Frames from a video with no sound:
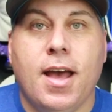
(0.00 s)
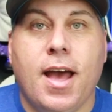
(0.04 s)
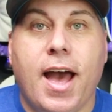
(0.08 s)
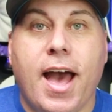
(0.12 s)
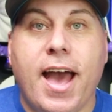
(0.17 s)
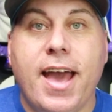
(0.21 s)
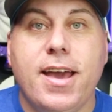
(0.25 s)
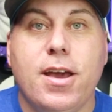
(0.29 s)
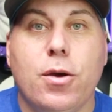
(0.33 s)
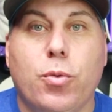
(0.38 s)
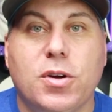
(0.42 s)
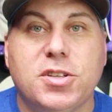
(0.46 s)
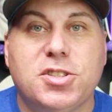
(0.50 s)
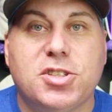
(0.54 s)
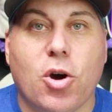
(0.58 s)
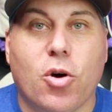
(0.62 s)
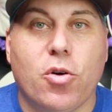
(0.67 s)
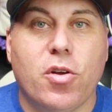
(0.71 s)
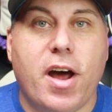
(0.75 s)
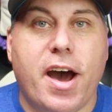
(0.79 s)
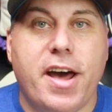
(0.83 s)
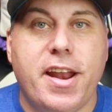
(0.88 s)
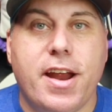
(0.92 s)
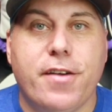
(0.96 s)
Hey, what's
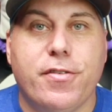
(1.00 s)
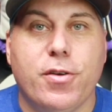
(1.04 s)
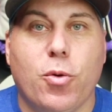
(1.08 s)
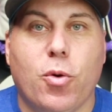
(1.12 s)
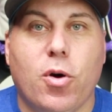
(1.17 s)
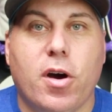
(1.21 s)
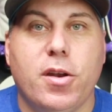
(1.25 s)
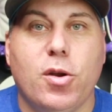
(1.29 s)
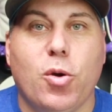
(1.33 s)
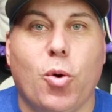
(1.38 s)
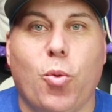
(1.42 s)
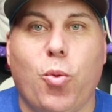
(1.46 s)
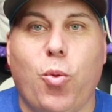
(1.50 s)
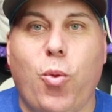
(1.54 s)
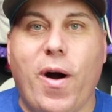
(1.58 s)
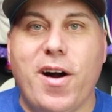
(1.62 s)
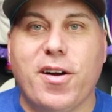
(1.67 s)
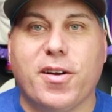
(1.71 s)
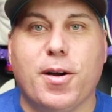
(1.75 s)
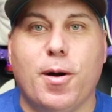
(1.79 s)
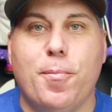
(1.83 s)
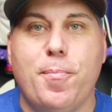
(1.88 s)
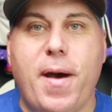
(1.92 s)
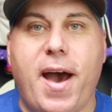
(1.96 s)
going on everyone?
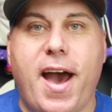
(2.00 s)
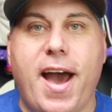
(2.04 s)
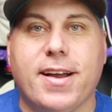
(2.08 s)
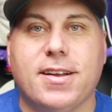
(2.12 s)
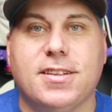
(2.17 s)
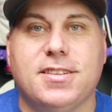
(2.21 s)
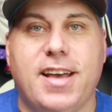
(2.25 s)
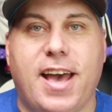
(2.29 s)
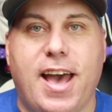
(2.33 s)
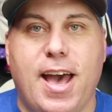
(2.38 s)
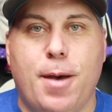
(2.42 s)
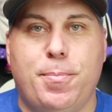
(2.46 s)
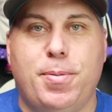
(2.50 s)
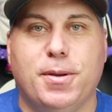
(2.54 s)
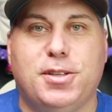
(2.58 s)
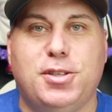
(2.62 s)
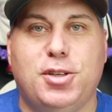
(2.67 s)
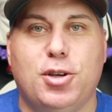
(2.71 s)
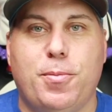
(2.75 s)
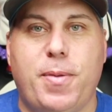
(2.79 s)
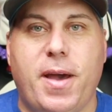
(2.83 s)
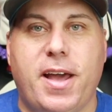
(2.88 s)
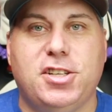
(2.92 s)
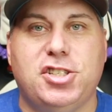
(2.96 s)
Welcome back to
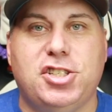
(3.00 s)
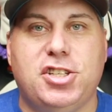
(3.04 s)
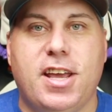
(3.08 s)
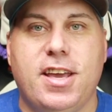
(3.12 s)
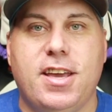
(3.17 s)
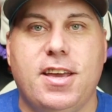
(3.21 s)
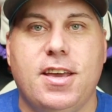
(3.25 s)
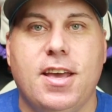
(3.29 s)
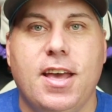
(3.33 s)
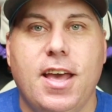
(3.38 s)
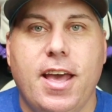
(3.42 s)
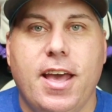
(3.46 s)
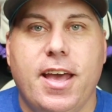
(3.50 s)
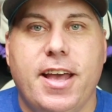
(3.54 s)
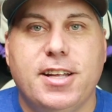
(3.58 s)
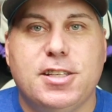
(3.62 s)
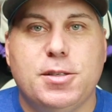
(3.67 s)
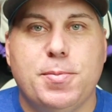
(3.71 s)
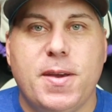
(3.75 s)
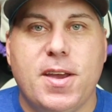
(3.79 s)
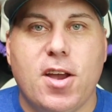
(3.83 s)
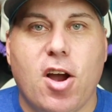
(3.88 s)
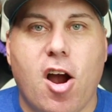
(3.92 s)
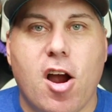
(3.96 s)
EpicTube HD.
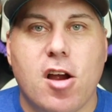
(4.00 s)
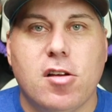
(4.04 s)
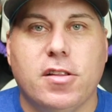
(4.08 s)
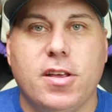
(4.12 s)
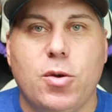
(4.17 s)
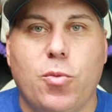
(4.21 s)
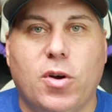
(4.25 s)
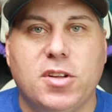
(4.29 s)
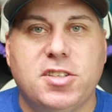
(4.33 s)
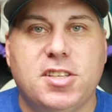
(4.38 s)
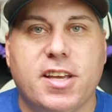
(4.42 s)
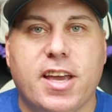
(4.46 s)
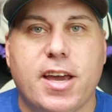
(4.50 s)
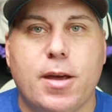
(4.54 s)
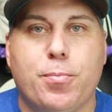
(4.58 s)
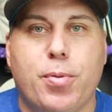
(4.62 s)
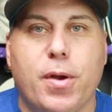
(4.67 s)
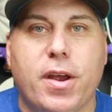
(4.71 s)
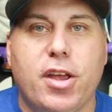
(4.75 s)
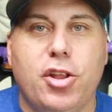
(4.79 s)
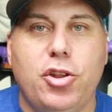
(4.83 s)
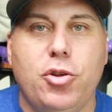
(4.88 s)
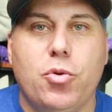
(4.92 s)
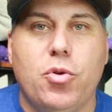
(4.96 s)
It's me, Harley, once again
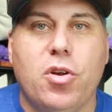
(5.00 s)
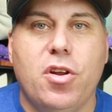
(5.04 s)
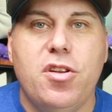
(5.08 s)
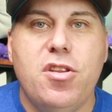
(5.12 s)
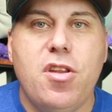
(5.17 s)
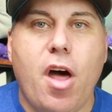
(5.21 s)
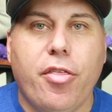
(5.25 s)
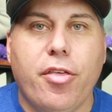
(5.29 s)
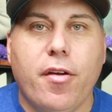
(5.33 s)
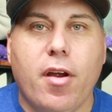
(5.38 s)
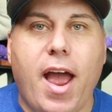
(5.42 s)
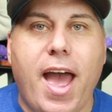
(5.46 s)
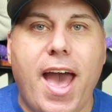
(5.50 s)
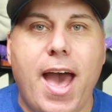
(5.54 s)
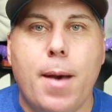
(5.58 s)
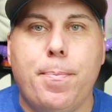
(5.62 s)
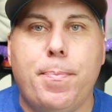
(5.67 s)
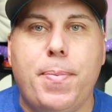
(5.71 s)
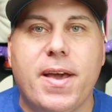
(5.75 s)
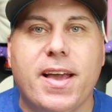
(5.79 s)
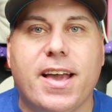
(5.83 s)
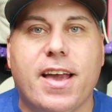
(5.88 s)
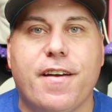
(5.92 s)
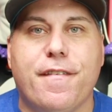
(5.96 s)
bringing you another
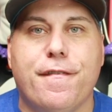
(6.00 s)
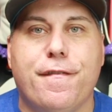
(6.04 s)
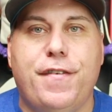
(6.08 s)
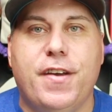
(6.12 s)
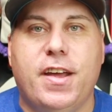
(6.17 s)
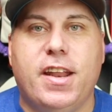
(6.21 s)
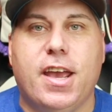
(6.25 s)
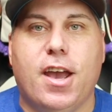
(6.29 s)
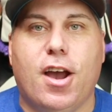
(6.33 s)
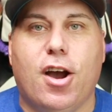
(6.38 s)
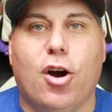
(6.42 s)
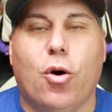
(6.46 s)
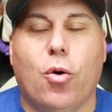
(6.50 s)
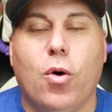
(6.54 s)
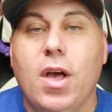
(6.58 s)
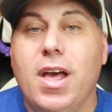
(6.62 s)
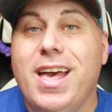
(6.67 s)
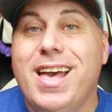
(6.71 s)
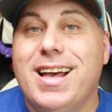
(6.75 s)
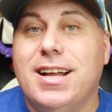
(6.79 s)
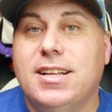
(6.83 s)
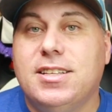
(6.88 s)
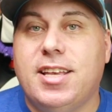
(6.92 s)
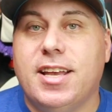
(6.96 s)
epic video.
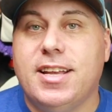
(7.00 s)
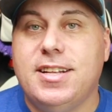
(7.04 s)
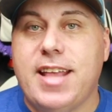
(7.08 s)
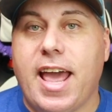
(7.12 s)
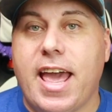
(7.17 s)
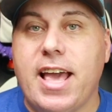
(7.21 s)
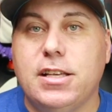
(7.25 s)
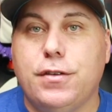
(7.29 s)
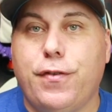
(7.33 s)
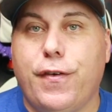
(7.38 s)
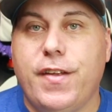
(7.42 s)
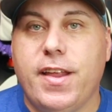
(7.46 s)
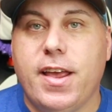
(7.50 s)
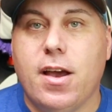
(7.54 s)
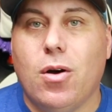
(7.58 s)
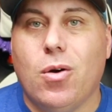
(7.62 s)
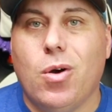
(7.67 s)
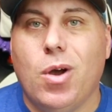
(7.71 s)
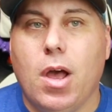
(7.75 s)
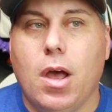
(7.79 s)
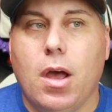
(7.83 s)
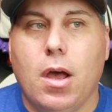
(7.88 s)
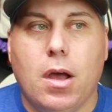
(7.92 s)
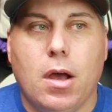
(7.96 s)
Today's
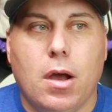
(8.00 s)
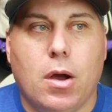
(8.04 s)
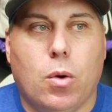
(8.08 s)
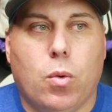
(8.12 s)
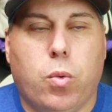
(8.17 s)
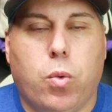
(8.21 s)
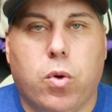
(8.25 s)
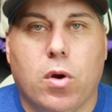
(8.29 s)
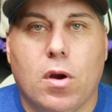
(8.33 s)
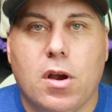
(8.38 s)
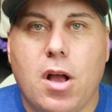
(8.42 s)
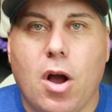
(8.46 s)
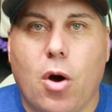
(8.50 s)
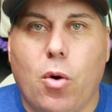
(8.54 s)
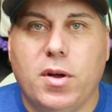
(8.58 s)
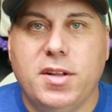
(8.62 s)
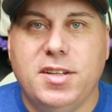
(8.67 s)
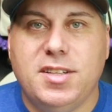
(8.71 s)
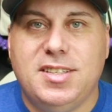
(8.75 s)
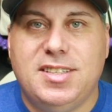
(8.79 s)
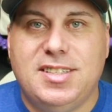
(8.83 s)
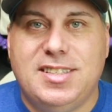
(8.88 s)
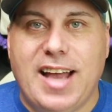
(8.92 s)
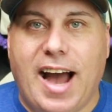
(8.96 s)
video, we're
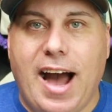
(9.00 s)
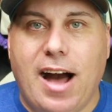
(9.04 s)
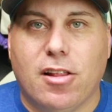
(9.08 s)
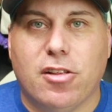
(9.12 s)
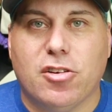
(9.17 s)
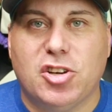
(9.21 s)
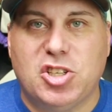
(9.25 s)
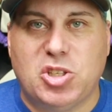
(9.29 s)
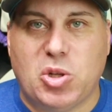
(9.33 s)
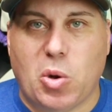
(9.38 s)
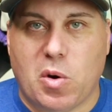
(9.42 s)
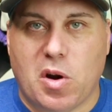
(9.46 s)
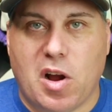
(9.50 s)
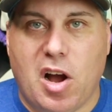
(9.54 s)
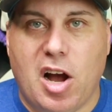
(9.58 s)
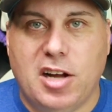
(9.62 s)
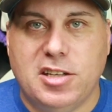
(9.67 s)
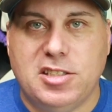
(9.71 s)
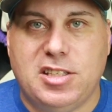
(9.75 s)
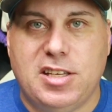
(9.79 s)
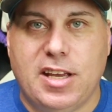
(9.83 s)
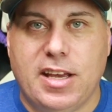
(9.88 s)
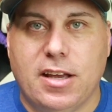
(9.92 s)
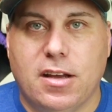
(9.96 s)
going dollar store
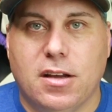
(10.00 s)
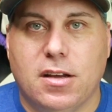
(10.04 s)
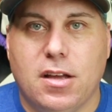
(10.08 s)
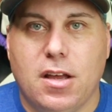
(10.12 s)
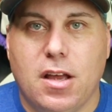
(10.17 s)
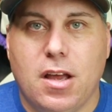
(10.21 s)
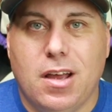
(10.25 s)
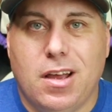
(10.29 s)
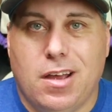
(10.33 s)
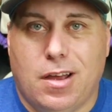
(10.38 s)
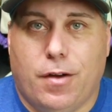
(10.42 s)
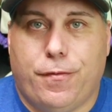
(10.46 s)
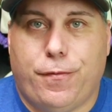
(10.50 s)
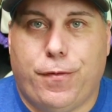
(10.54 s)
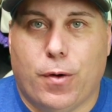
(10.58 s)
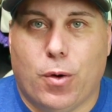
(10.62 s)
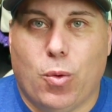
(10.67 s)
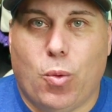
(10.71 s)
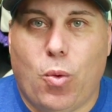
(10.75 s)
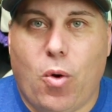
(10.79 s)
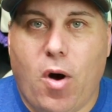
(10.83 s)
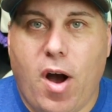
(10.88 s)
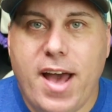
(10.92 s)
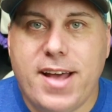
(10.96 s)
hunting. For
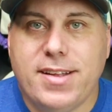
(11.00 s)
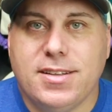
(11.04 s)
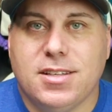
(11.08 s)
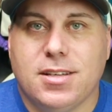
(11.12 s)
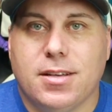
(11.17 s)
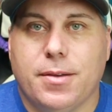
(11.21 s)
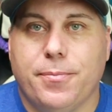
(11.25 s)
what?